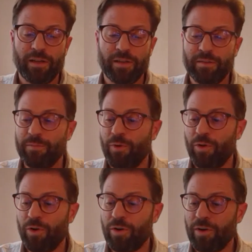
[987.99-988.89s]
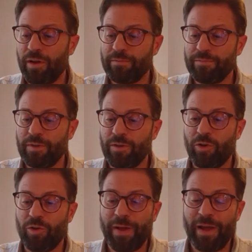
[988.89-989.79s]
more or
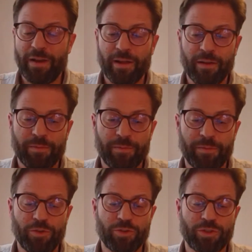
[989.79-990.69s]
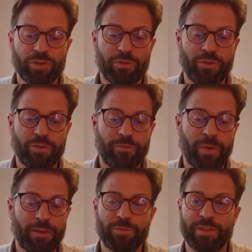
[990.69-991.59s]
better use of
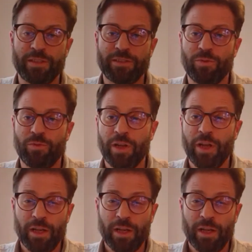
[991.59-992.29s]
platforms and so on.